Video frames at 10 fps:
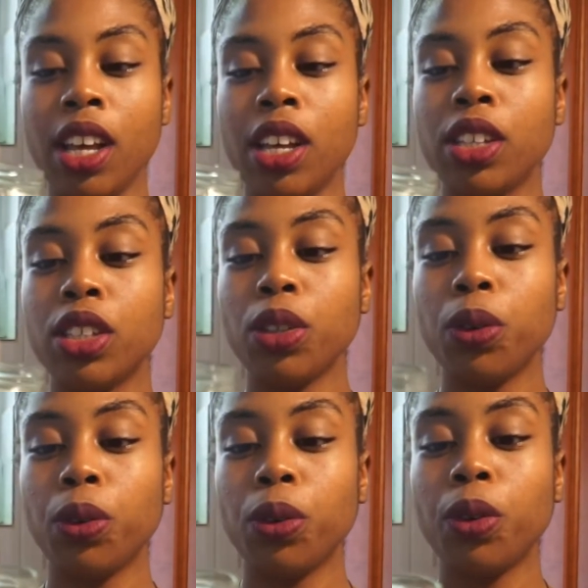
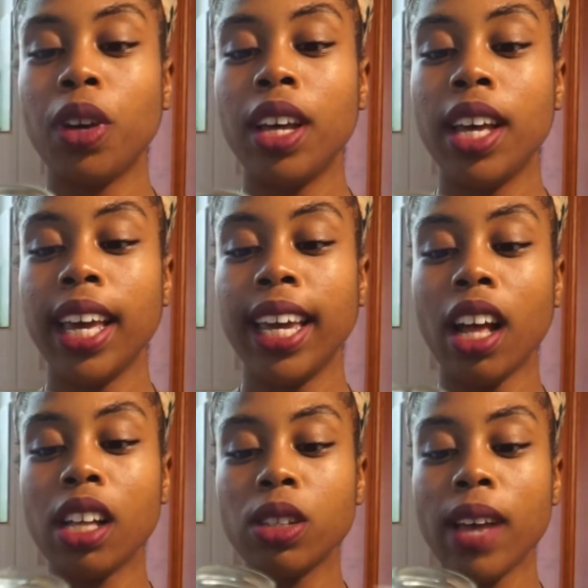So it
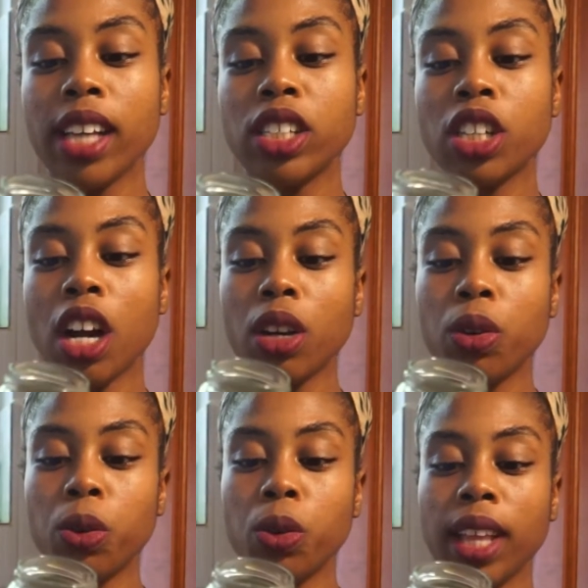also has
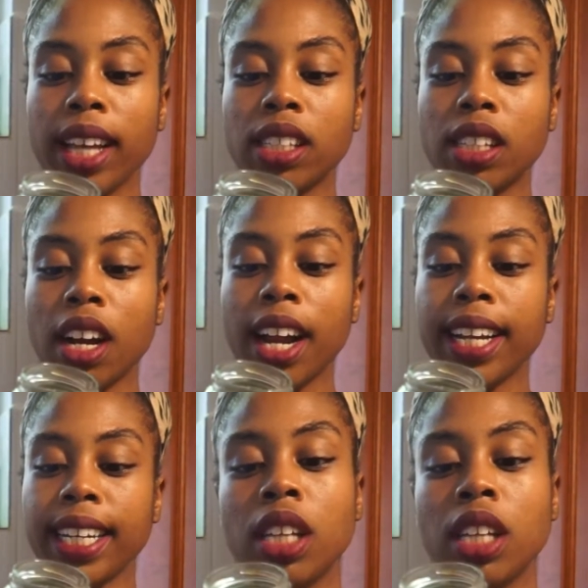charcoal and star anise.